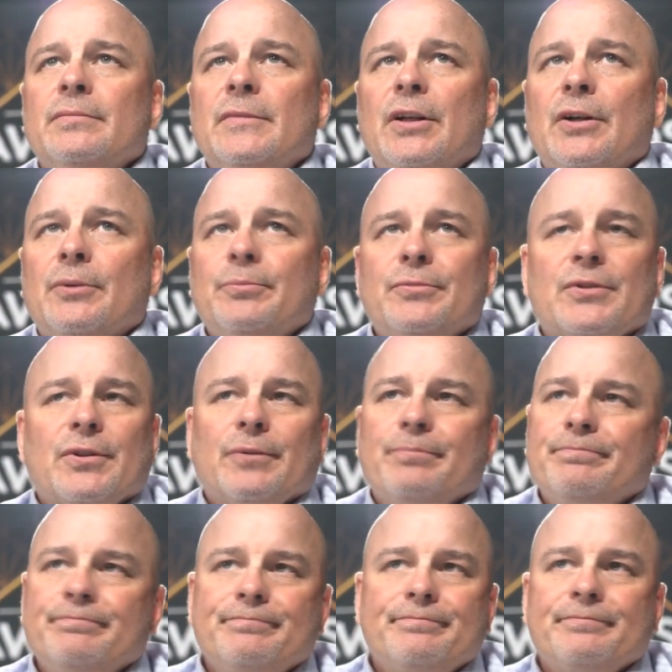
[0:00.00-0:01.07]
you know, so...
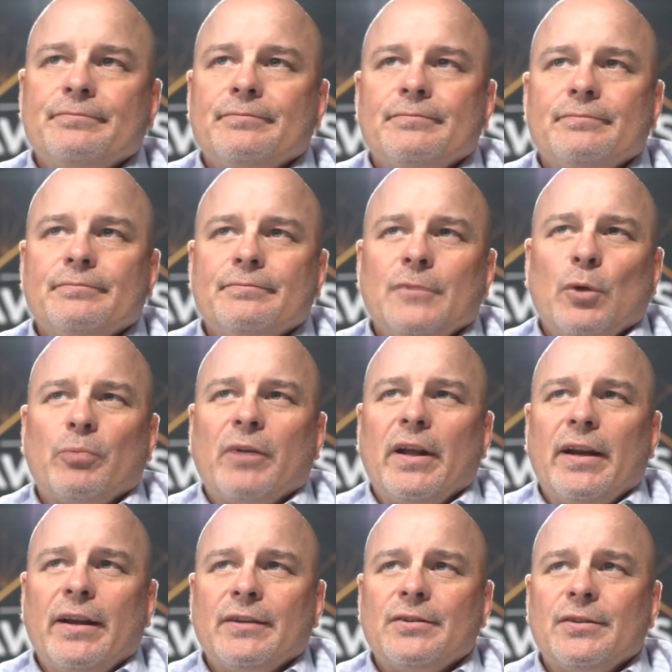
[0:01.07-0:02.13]
Hope
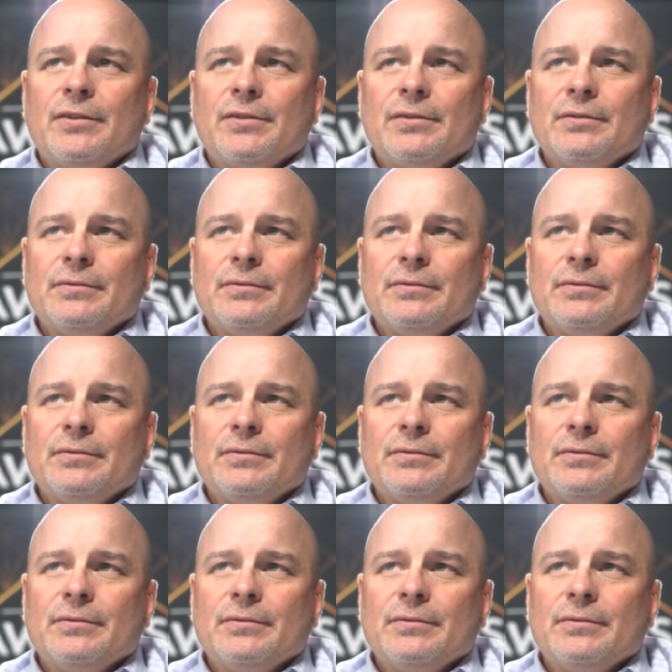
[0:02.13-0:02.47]
that answers.